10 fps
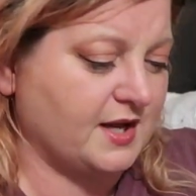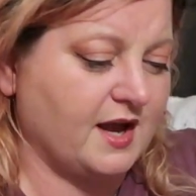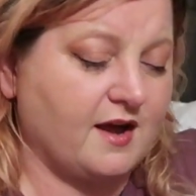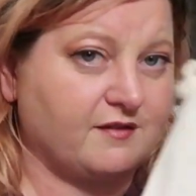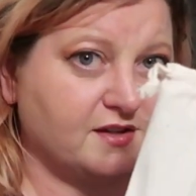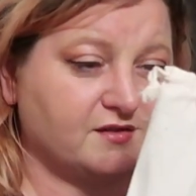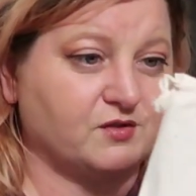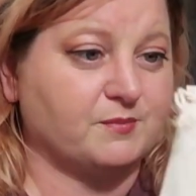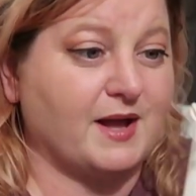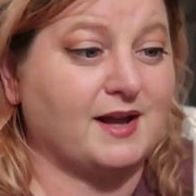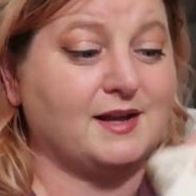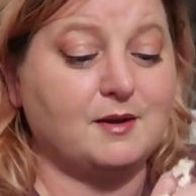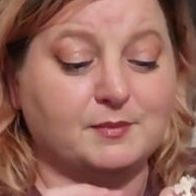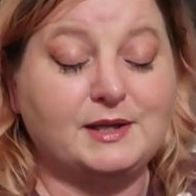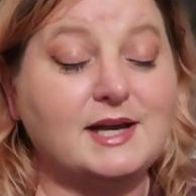we have this little baggie.
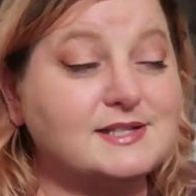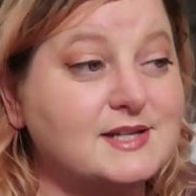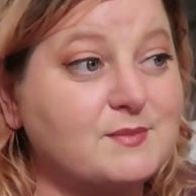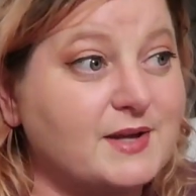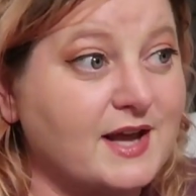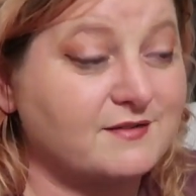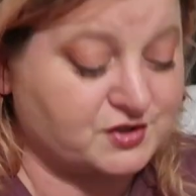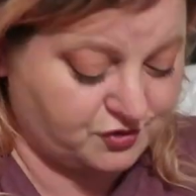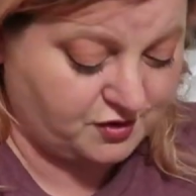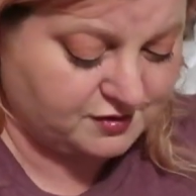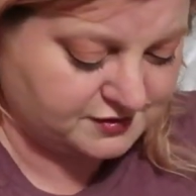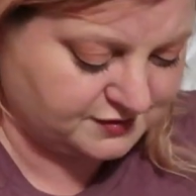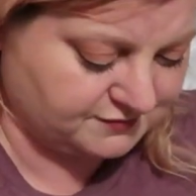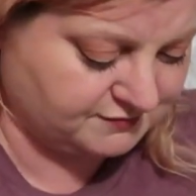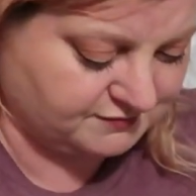I'm guessing we have
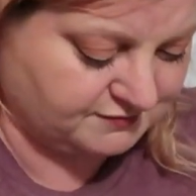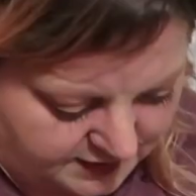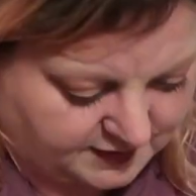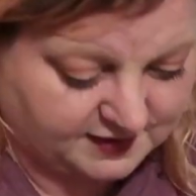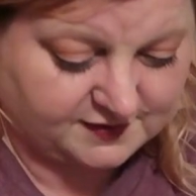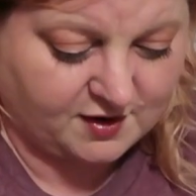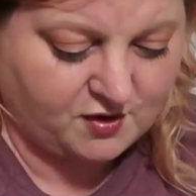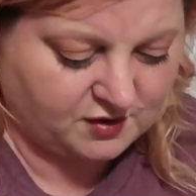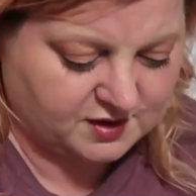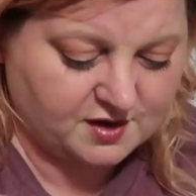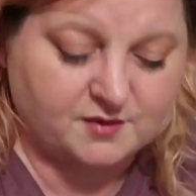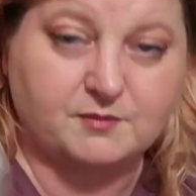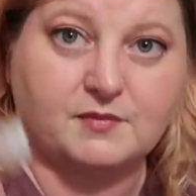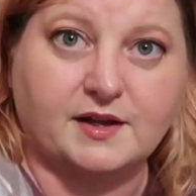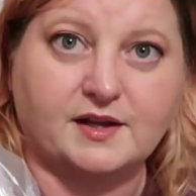straws. Yeah, they all
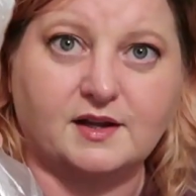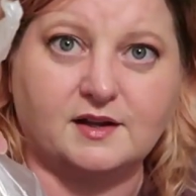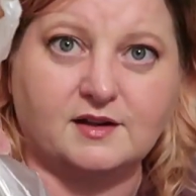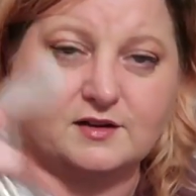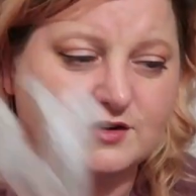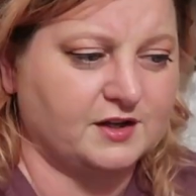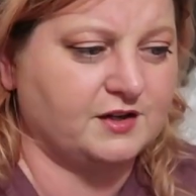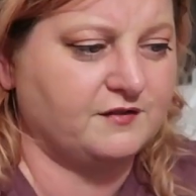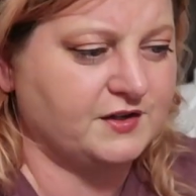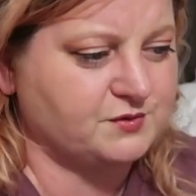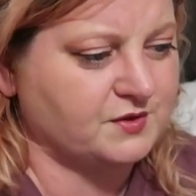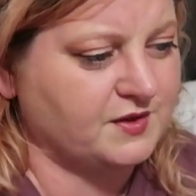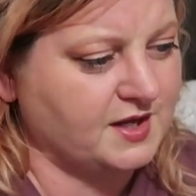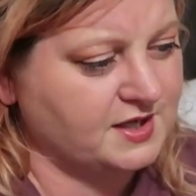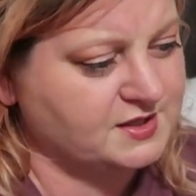come like in little individual
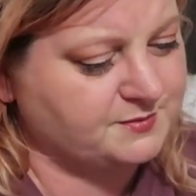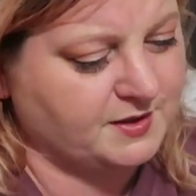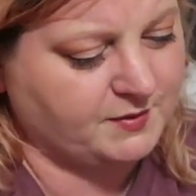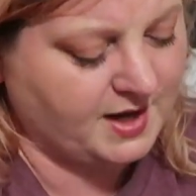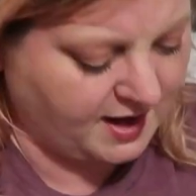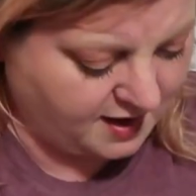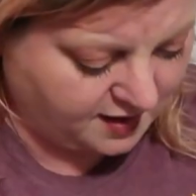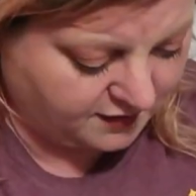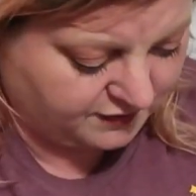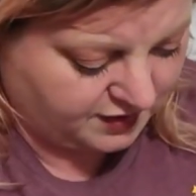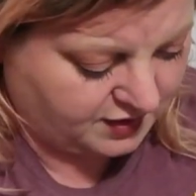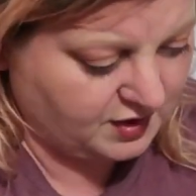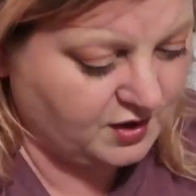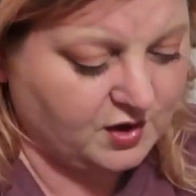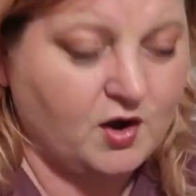things, but we have
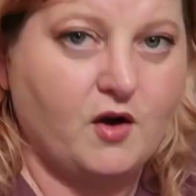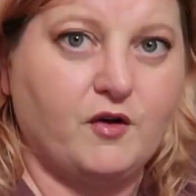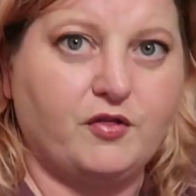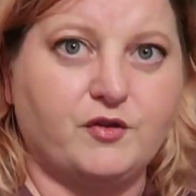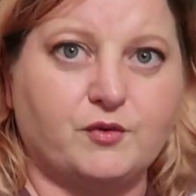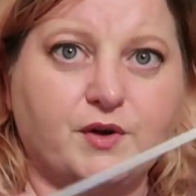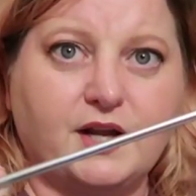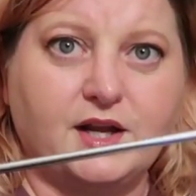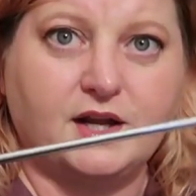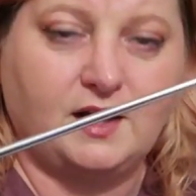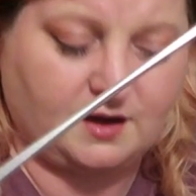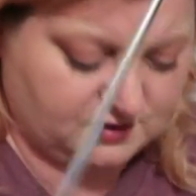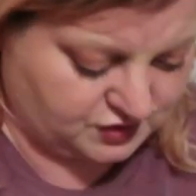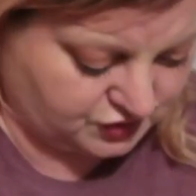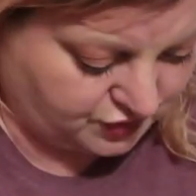three
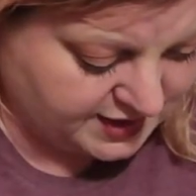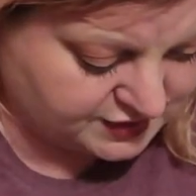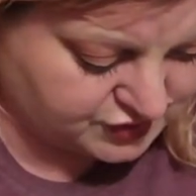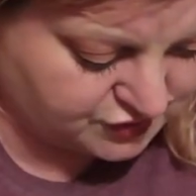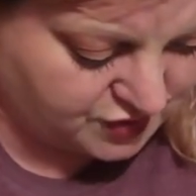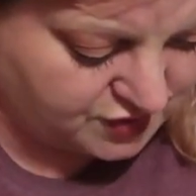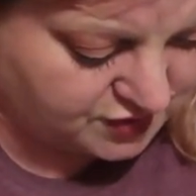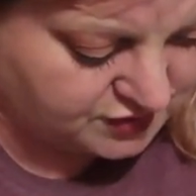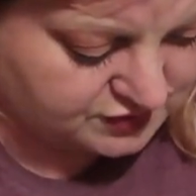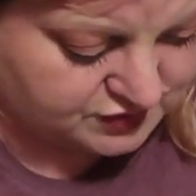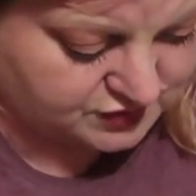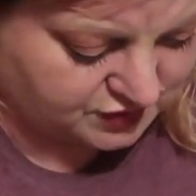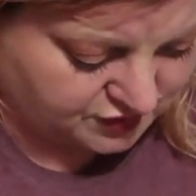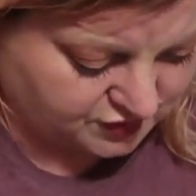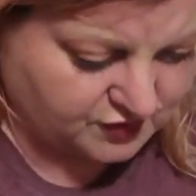straight straws,
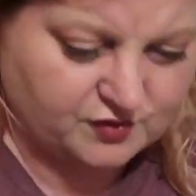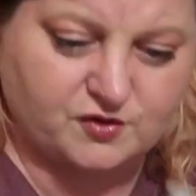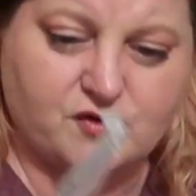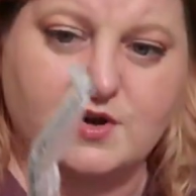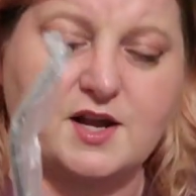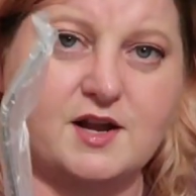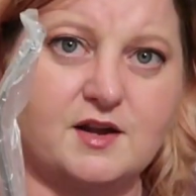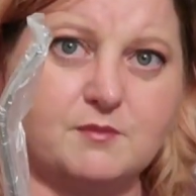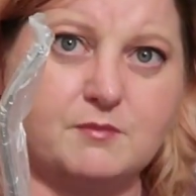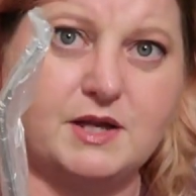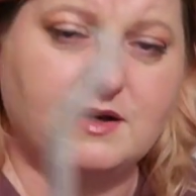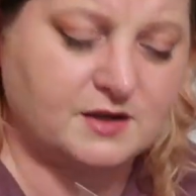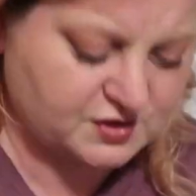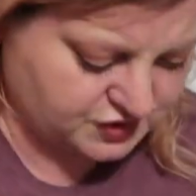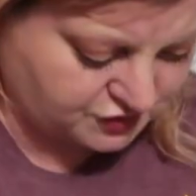three
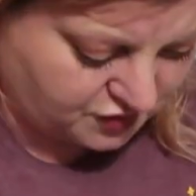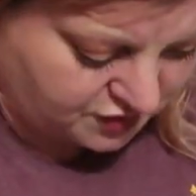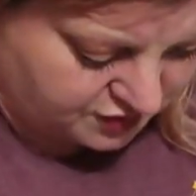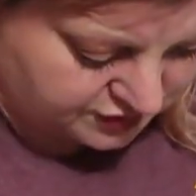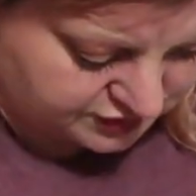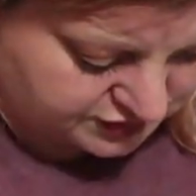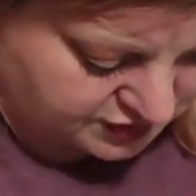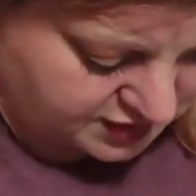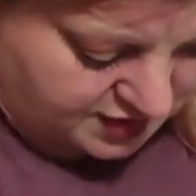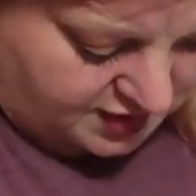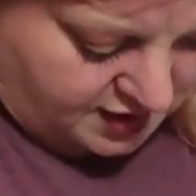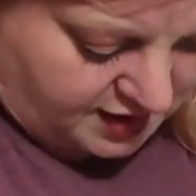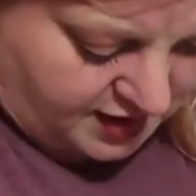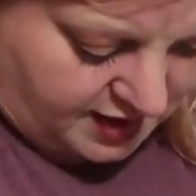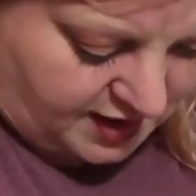bended straws,
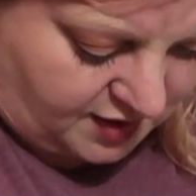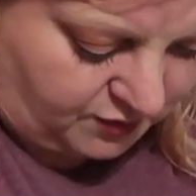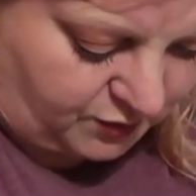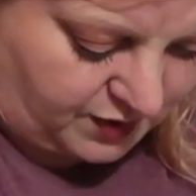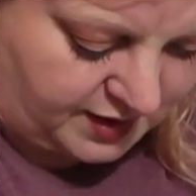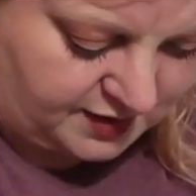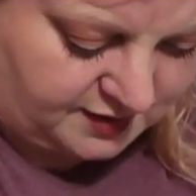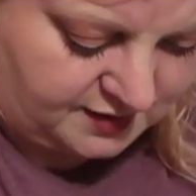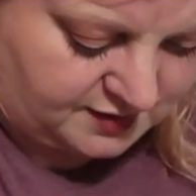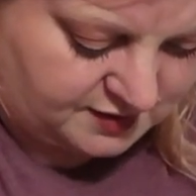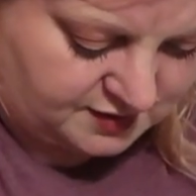and one